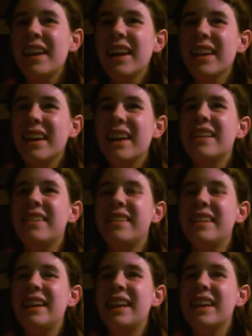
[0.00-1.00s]
In all
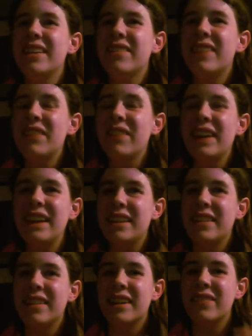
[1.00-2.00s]
honesty, my
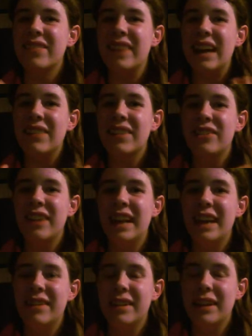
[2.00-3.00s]
opinions are
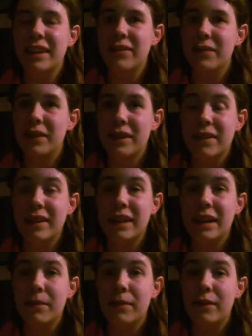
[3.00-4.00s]
ever-changing, and when it
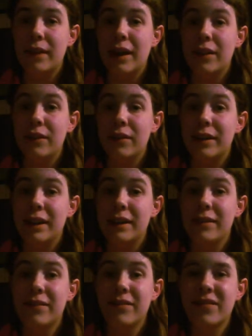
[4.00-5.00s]
really comes down to it,